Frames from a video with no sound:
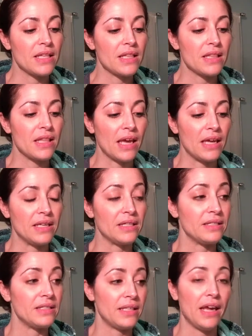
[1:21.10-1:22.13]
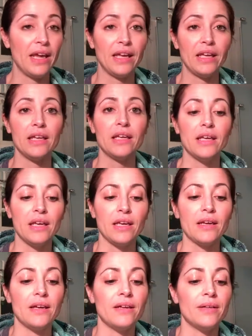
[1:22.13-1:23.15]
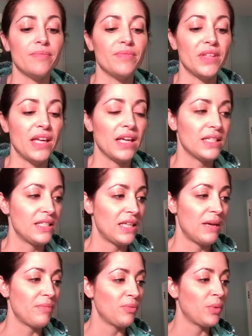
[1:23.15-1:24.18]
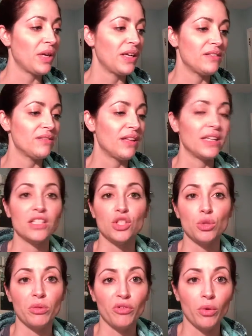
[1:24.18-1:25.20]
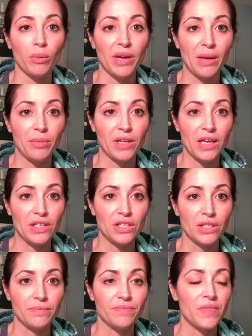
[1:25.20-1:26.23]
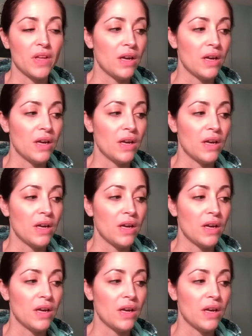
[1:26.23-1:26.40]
then tonight, the next step, what I like to do before my application,